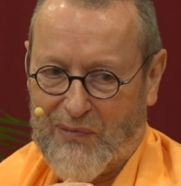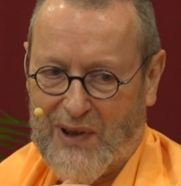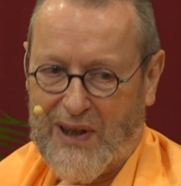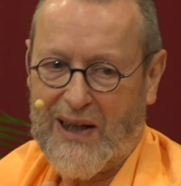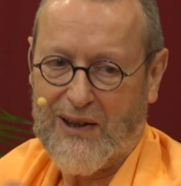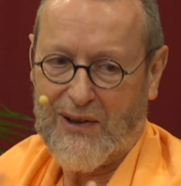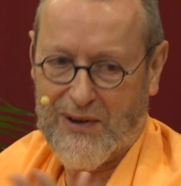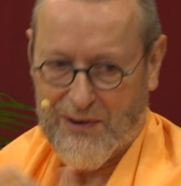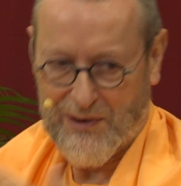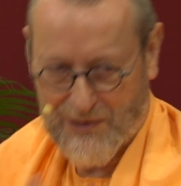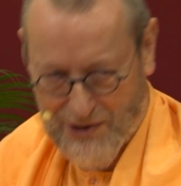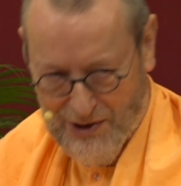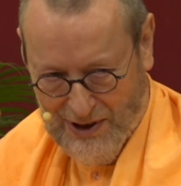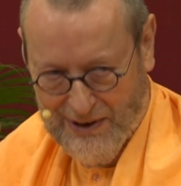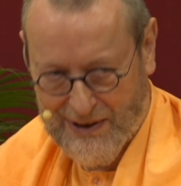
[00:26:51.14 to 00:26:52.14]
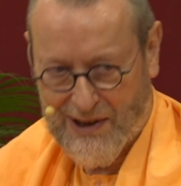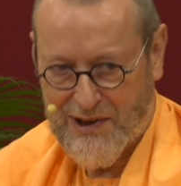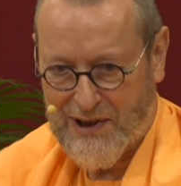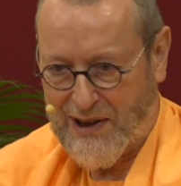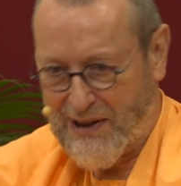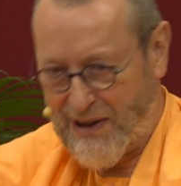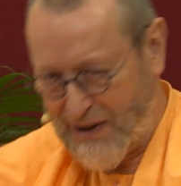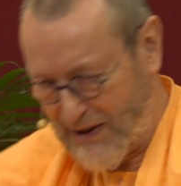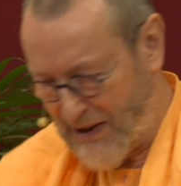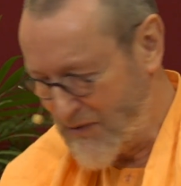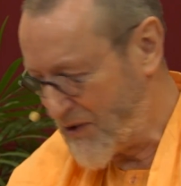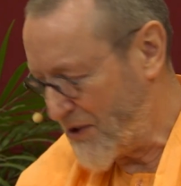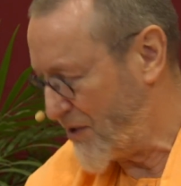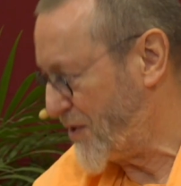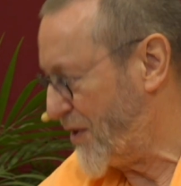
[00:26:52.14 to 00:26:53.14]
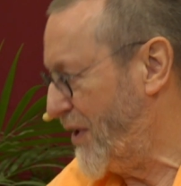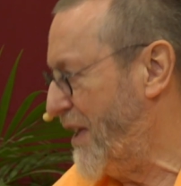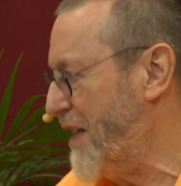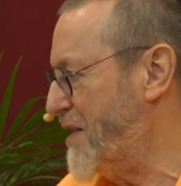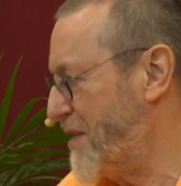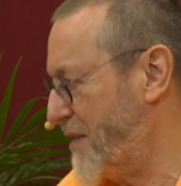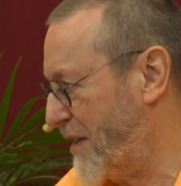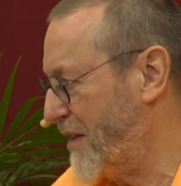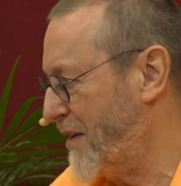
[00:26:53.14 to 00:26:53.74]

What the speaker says: Like Shankaracharya gives us a list.